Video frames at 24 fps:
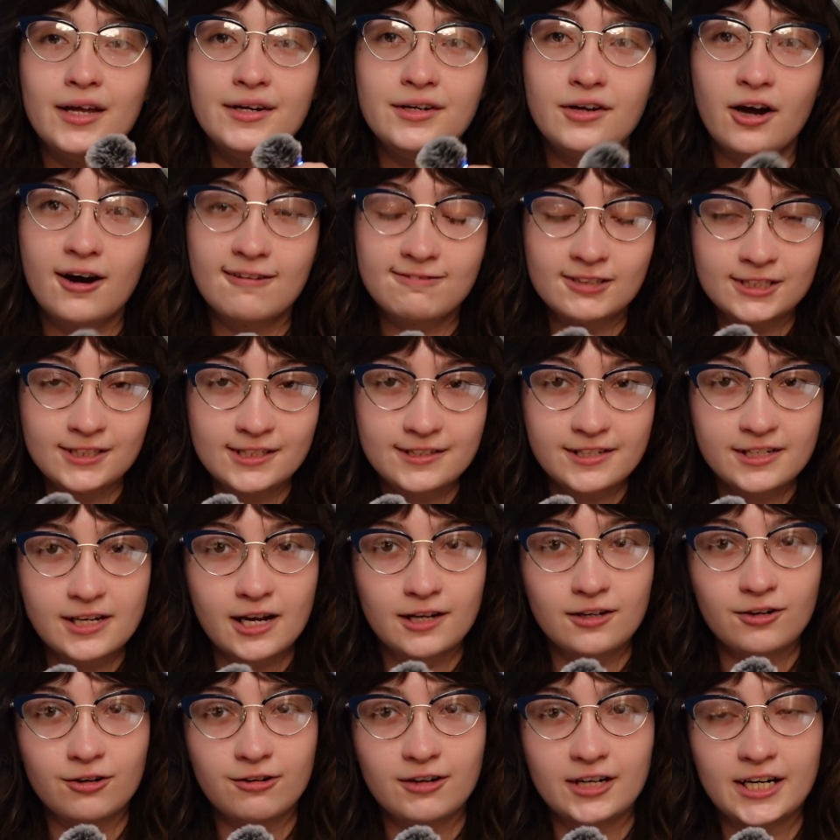novelist
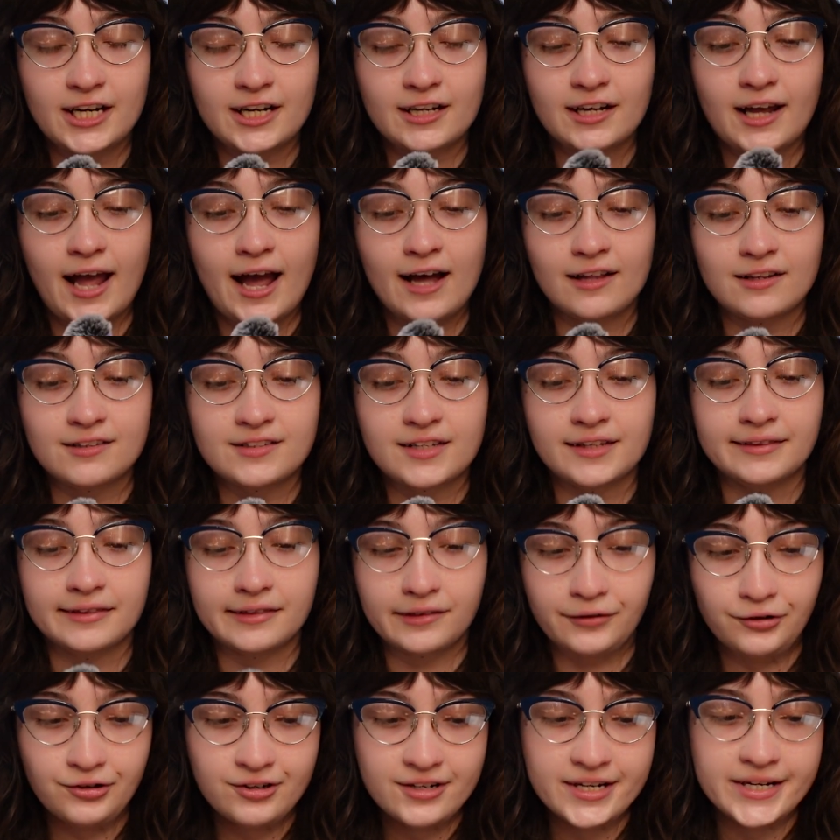and critic Alison
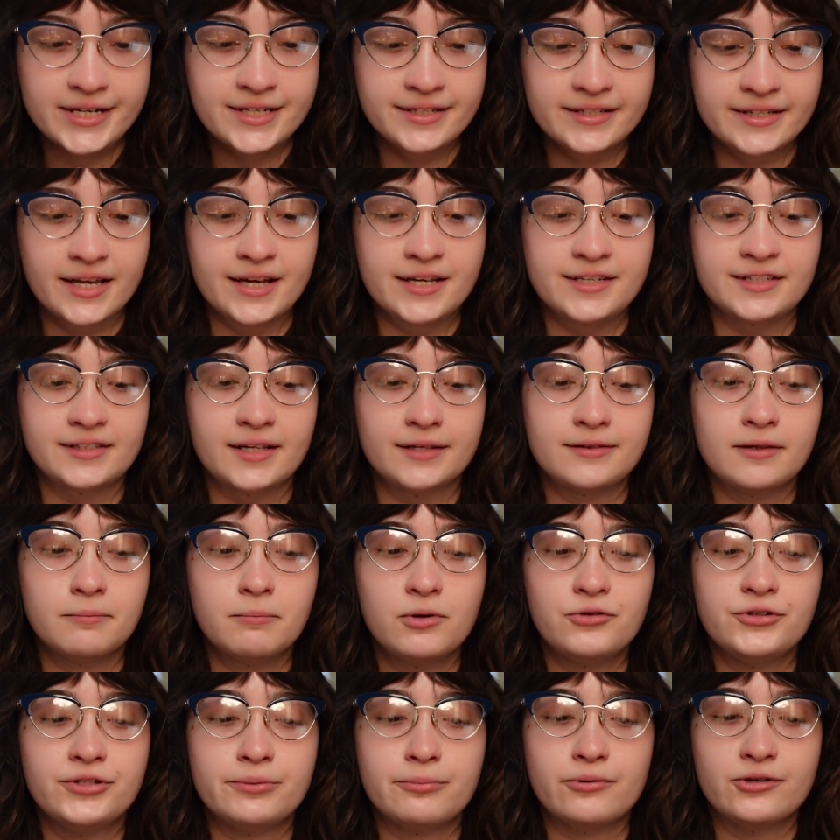Lurie says that the
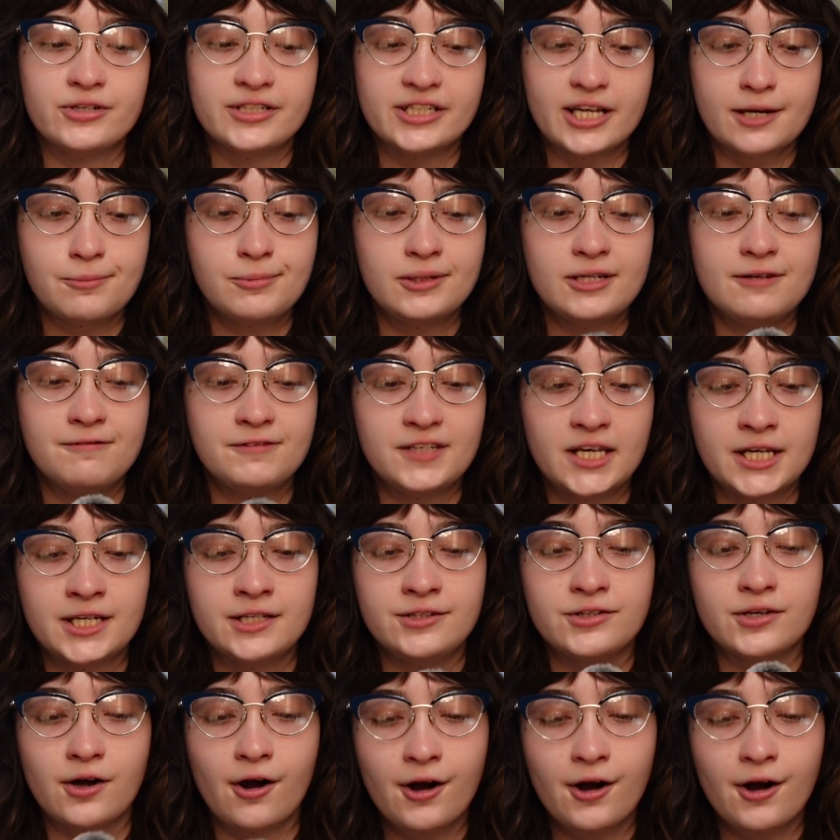most perceptive kids'